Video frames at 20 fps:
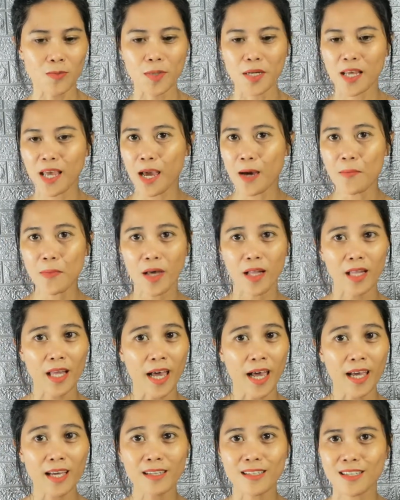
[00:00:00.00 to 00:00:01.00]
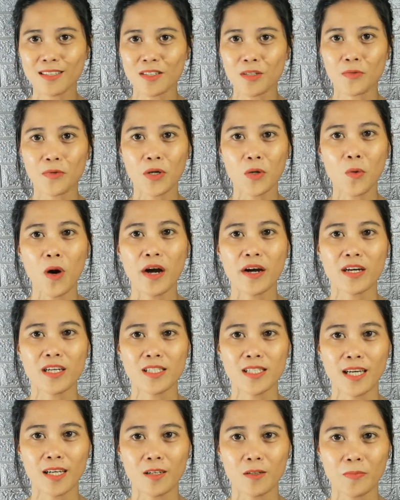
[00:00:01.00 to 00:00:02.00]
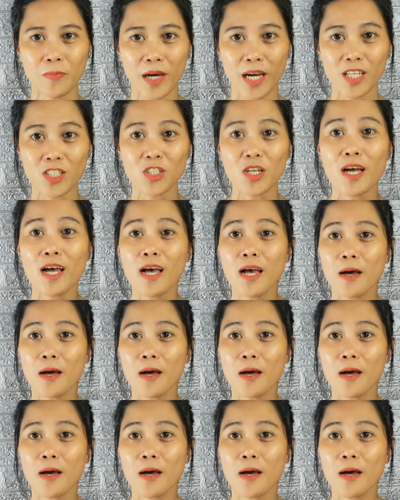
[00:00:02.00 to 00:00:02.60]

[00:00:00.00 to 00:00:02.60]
but the MLA doesn't require a title page.